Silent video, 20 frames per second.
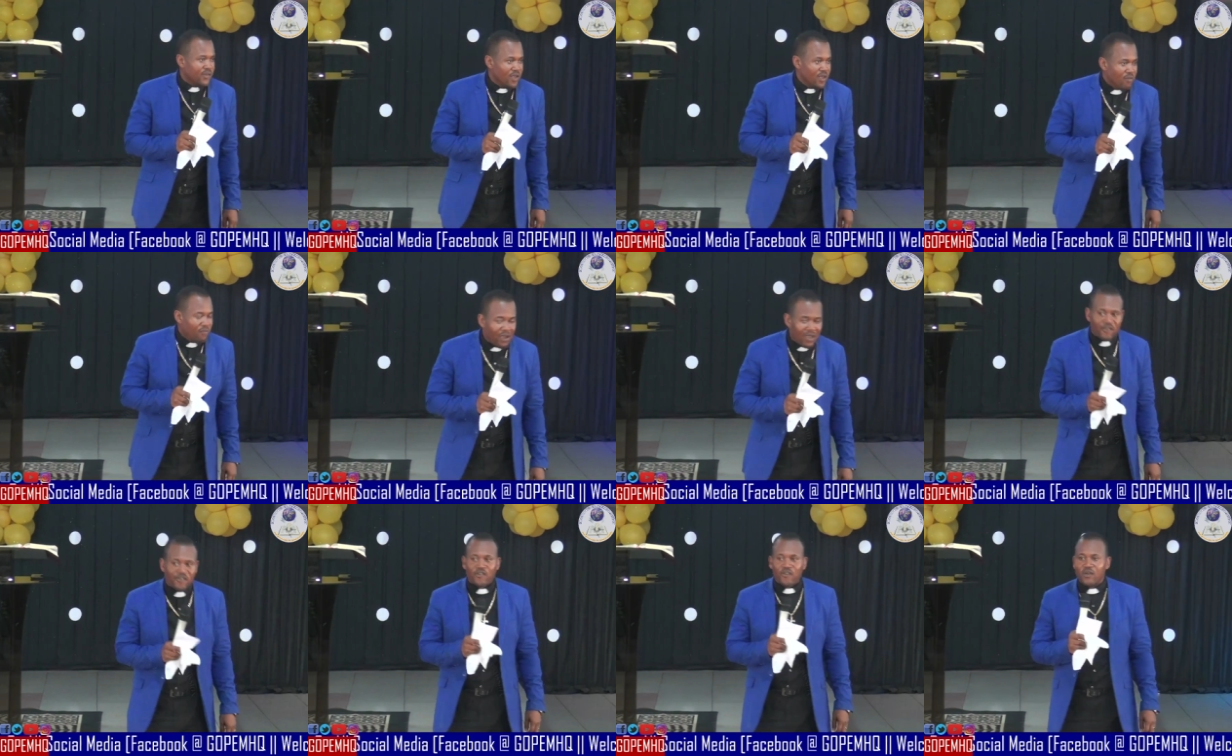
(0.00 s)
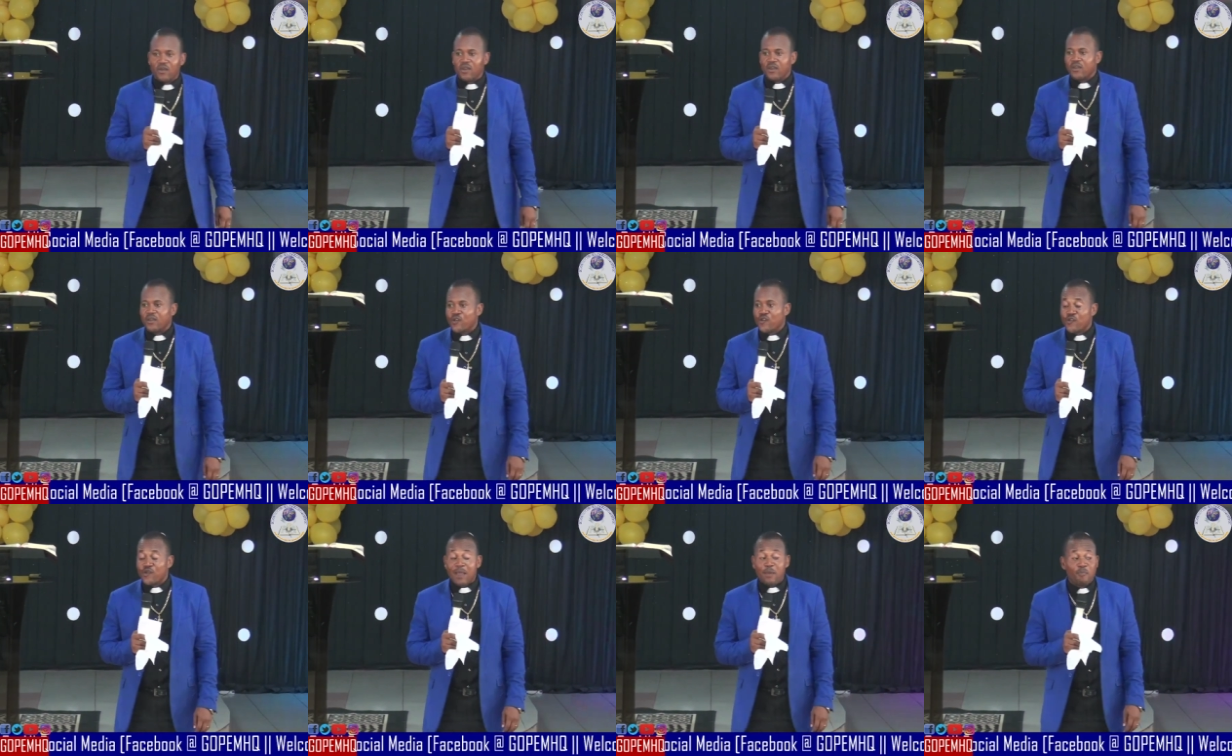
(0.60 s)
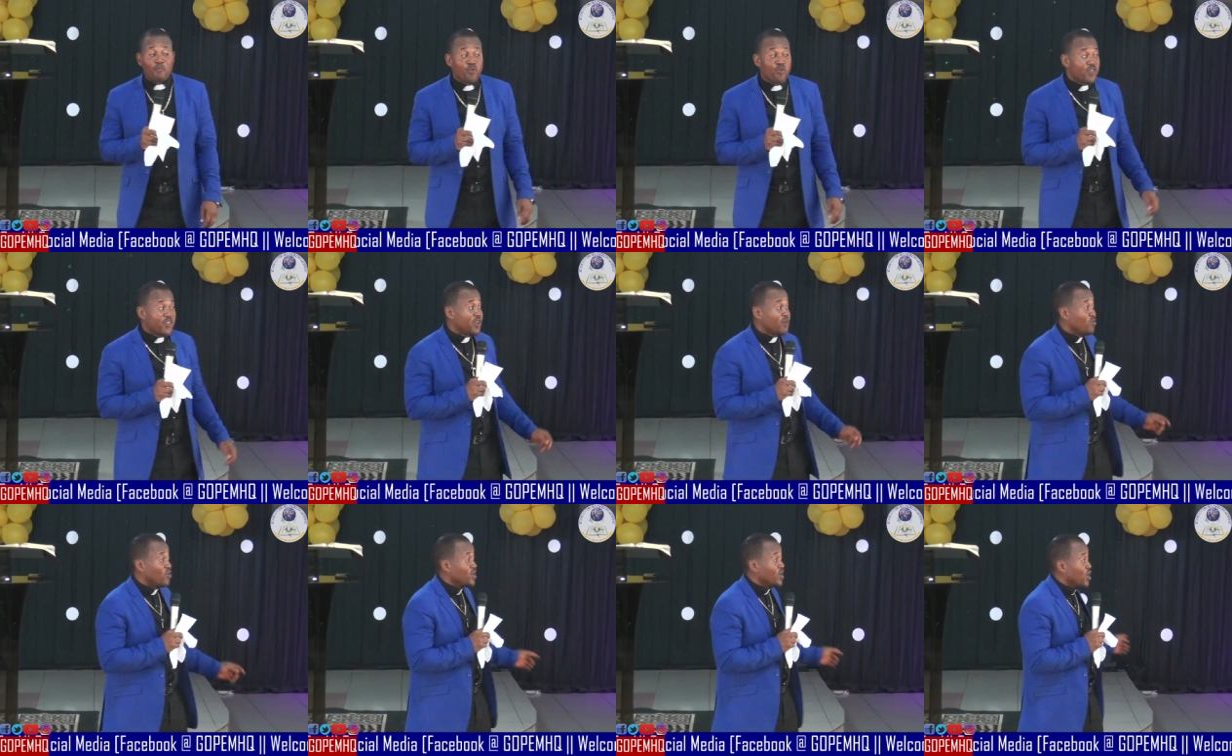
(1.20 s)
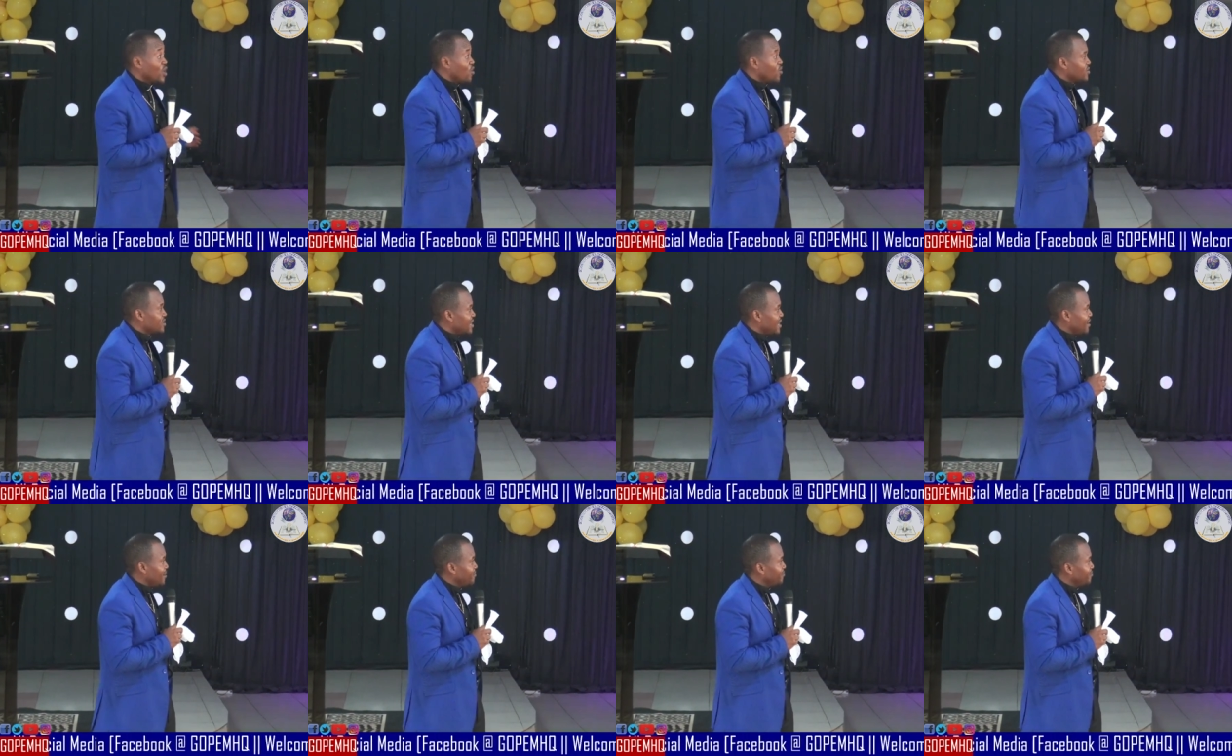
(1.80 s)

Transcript: Pastor. So I put him on the altar.